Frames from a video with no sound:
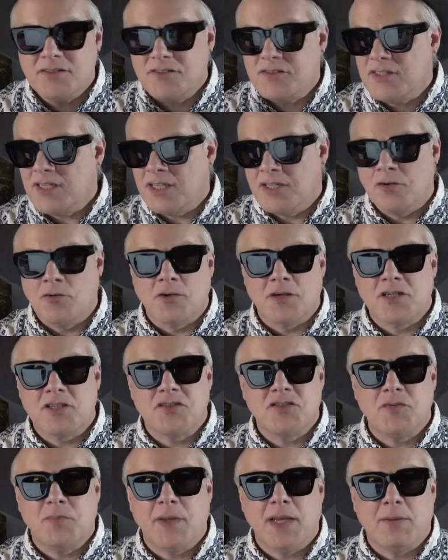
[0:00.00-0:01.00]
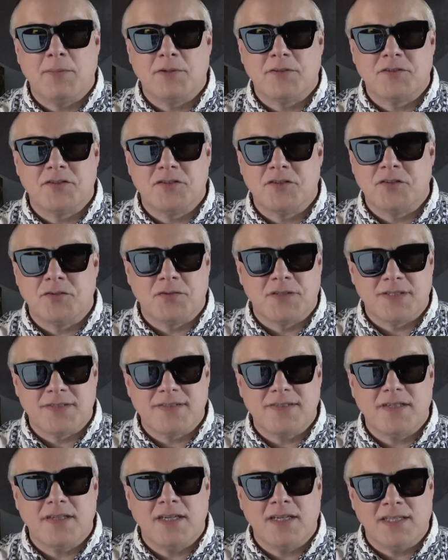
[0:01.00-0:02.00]
in order to be able to do
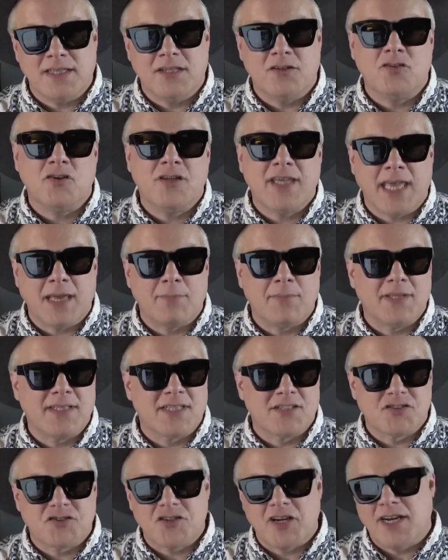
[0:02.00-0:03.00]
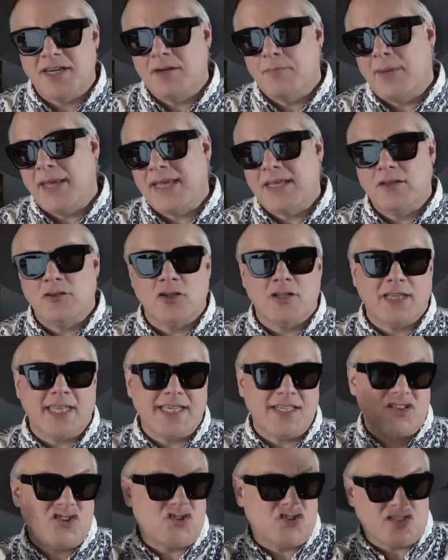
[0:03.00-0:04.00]
this illegal gambling that's trying to make it look
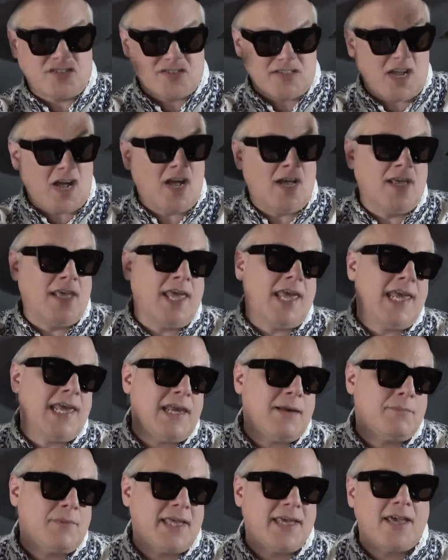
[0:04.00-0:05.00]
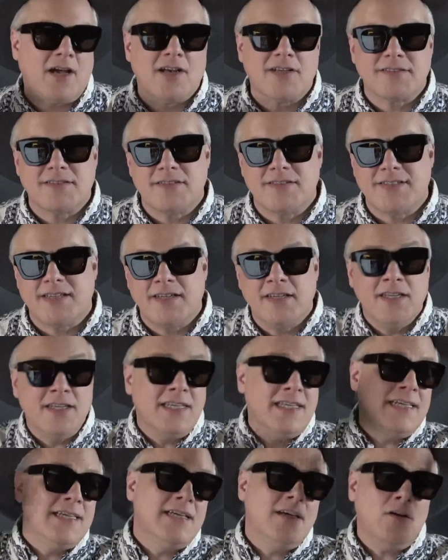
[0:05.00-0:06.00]
like it's just a game. Like Austin said,
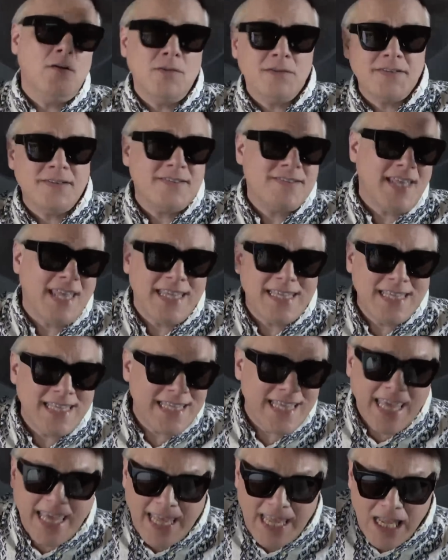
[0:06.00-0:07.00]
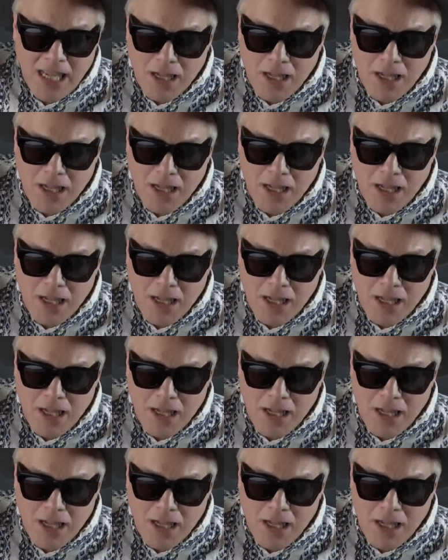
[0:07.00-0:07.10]
it always is like a game.